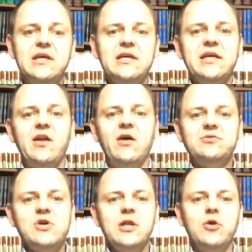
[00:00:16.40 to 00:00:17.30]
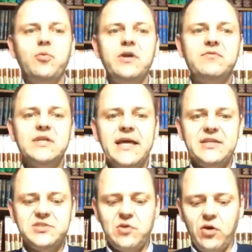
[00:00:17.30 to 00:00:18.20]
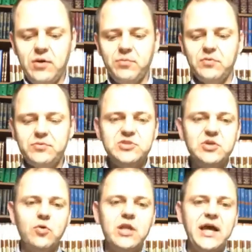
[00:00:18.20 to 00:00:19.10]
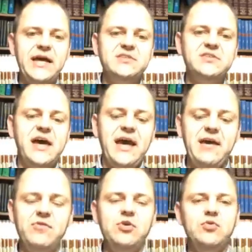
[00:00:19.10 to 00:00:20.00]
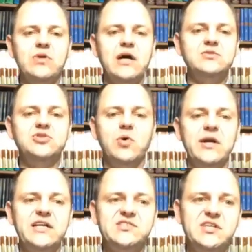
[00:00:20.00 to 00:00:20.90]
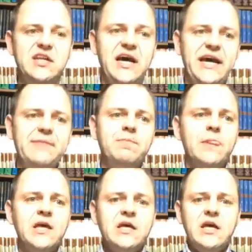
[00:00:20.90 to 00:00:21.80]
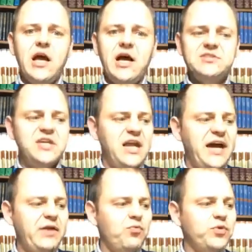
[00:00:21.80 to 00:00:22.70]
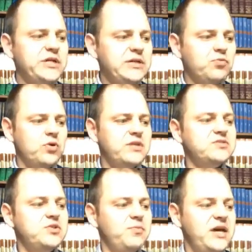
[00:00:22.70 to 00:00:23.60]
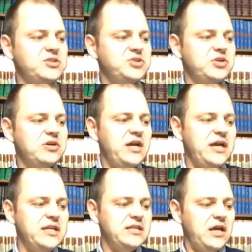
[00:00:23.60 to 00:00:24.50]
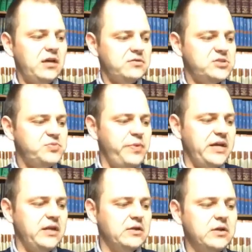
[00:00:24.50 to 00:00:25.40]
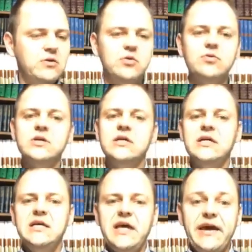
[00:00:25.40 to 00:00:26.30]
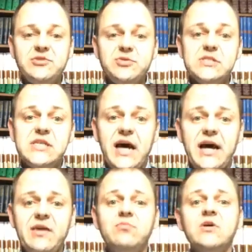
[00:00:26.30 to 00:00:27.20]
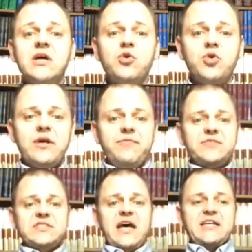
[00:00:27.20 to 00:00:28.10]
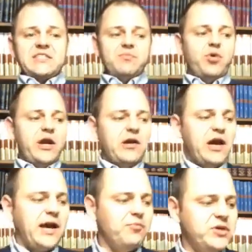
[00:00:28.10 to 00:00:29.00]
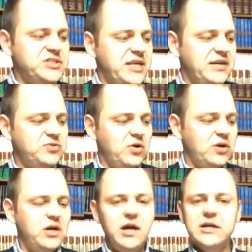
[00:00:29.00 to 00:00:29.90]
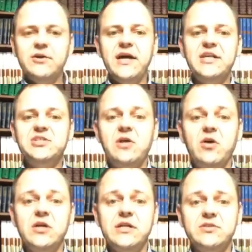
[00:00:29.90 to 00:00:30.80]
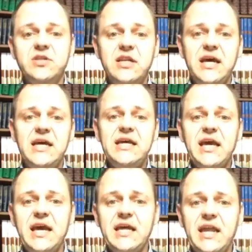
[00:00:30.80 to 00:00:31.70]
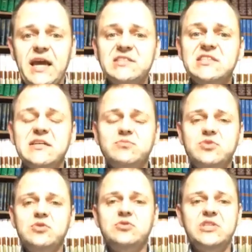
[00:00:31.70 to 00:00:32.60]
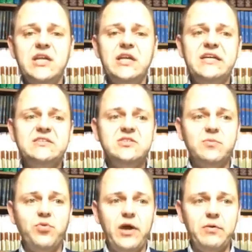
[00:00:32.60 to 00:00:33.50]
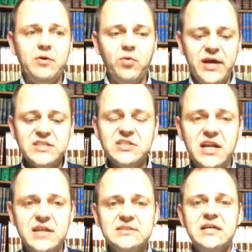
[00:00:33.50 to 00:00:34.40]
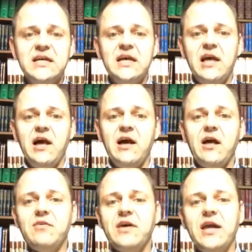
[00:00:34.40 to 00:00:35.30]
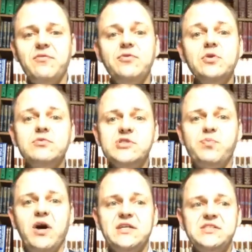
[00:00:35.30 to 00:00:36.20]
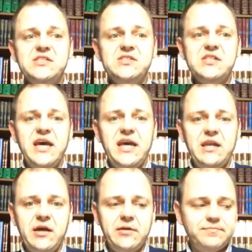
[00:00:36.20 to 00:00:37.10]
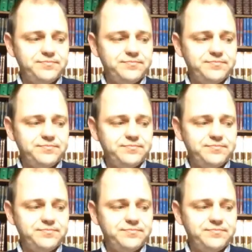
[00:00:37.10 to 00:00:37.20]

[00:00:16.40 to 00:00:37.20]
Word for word: getting off to a little bit of a late start, but we're so glad to have you uh, join us tonight. Uh, tonight, we want to make sure and spend a little extra time emphasizing prayer. I reached out to our congregation earlier today and asked them to send in some prayer requests, and I, I got a few responses that um,